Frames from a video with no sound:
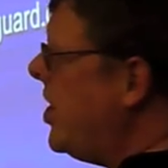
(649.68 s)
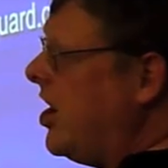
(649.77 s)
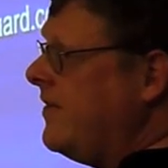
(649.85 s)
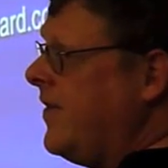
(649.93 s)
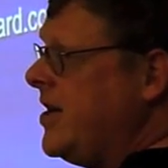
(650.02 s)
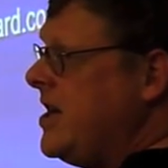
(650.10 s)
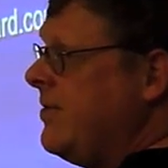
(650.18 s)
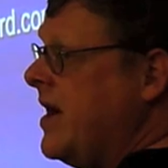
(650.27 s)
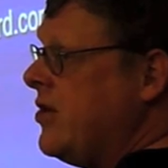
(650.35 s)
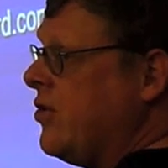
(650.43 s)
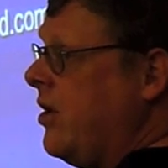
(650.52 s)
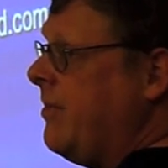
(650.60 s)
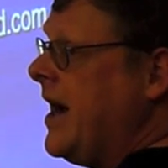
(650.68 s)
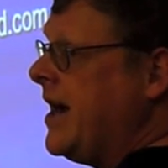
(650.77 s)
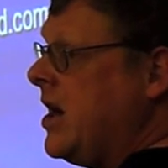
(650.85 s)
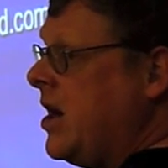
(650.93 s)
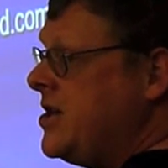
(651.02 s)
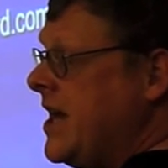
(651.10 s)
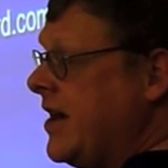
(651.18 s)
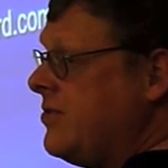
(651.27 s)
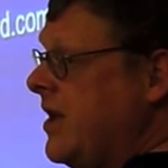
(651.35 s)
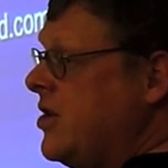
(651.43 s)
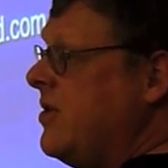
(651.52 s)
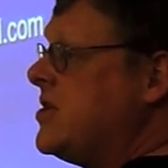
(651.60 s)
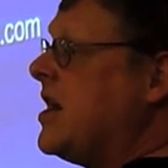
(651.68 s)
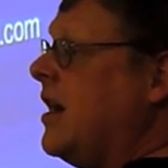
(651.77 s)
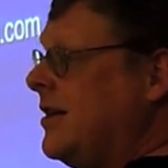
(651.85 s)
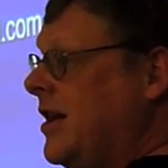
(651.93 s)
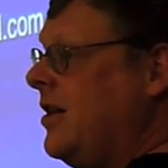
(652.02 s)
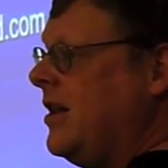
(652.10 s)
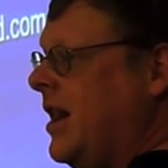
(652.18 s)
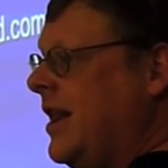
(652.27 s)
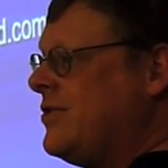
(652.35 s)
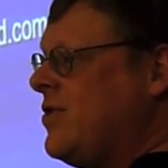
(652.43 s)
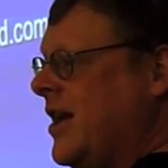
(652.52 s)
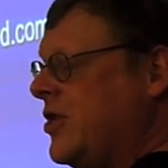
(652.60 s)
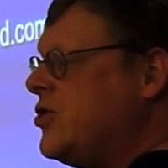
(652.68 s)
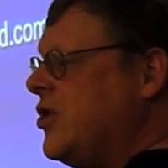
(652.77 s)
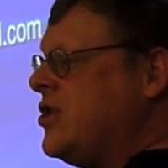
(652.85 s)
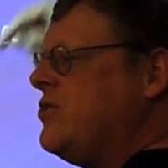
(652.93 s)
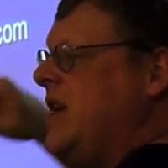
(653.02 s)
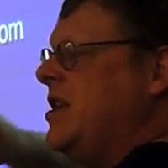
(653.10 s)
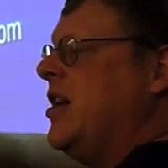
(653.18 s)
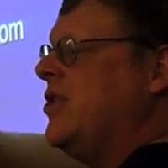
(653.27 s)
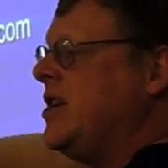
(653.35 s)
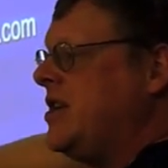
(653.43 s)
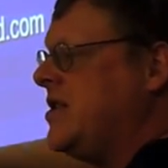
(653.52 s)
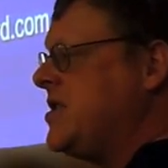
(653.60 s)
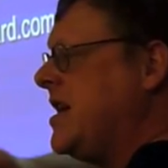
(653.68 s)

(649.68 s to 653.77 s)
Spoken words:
RFID reader or by a contact reader. It's got a little electronic circuitry in there that does a